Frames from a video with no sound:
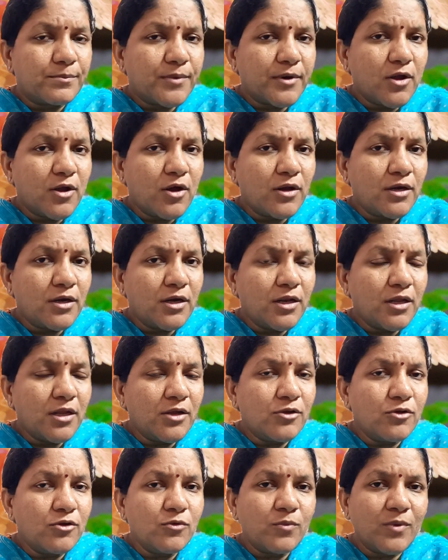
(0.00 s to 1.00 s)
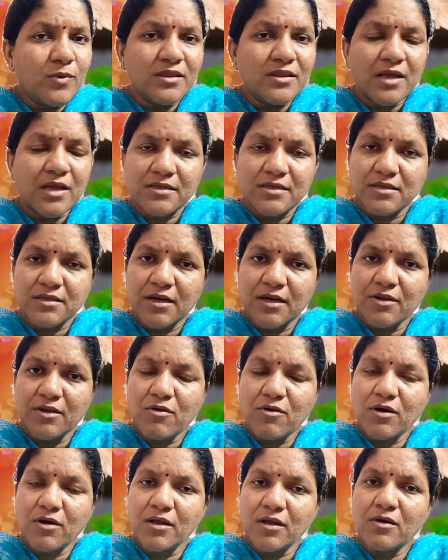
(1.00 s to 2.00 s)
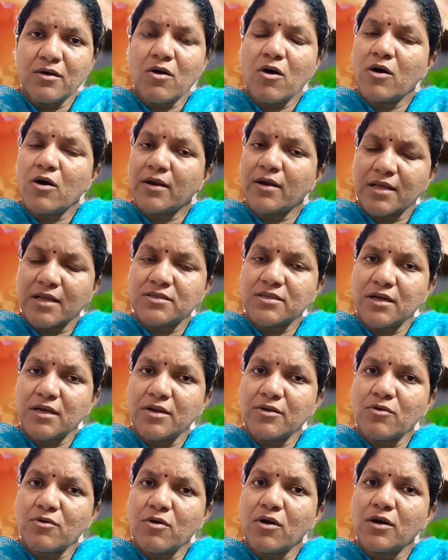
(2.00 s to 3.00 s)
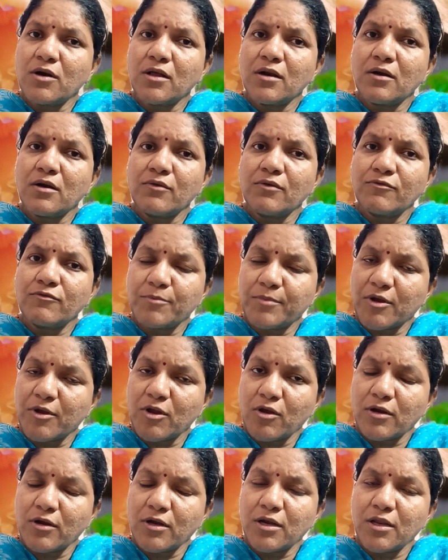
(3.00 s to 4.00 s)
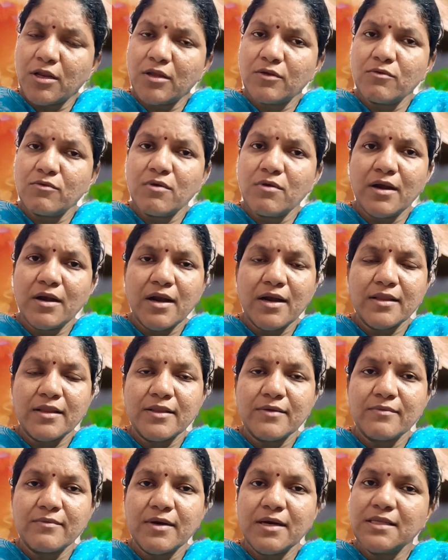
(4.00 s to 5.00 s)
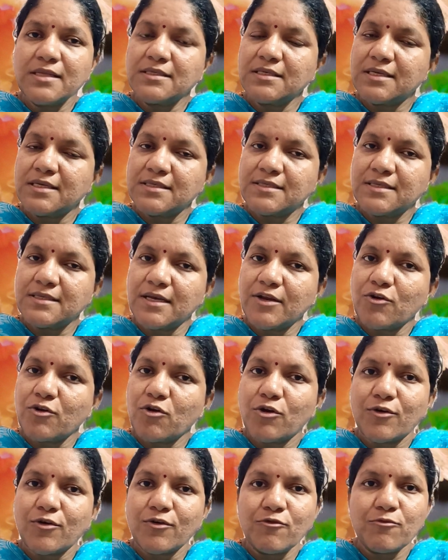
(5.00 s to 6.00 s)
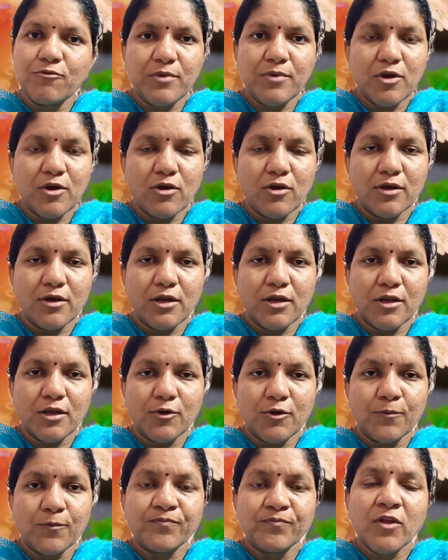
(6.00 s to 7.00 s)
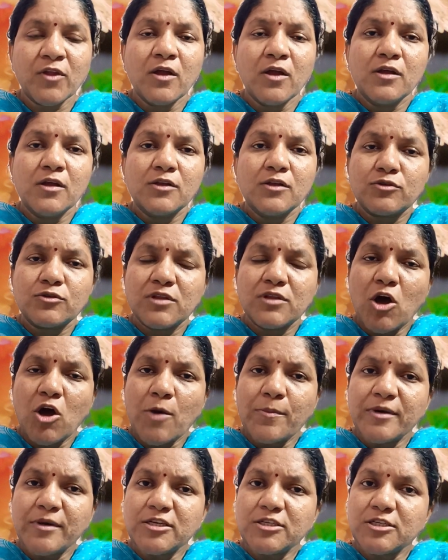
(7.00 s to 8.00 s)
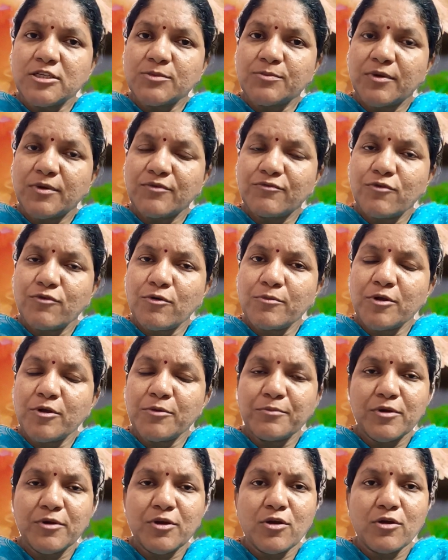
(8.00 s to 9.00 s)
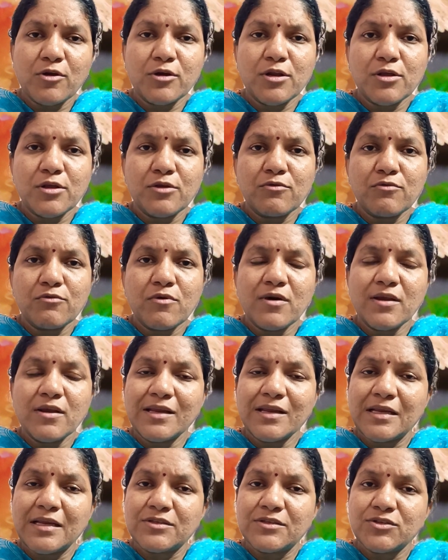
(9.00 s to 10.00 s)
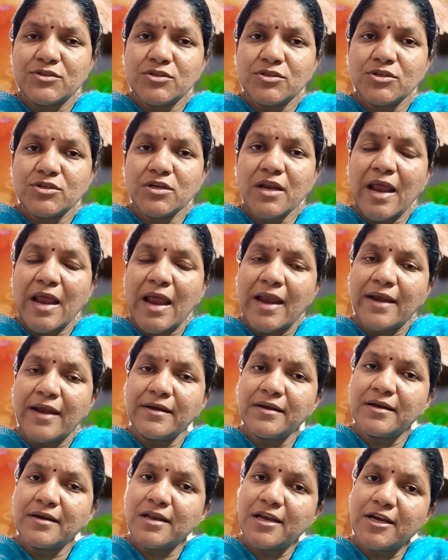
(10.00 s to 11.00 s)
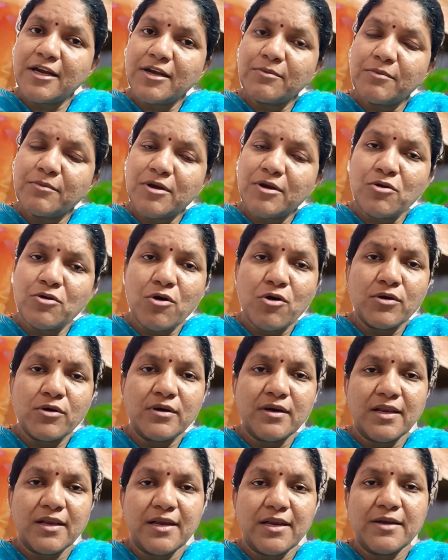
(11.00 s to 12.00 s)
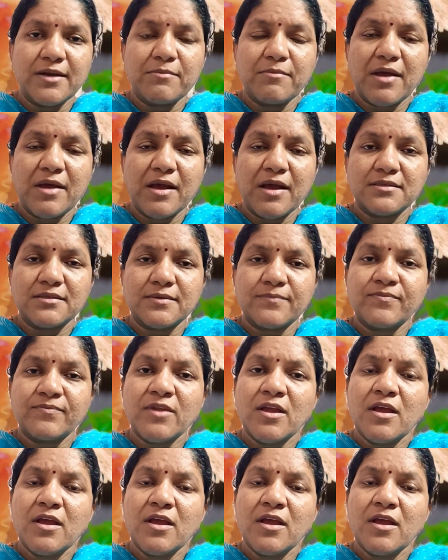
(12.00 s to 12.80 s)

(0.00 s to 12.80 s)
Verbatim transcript: priority queue with ascending order or ascending order of priority queue, and another one is descending order of priority queue. So the operations performed on priority queue are insertion and delete min or delete max.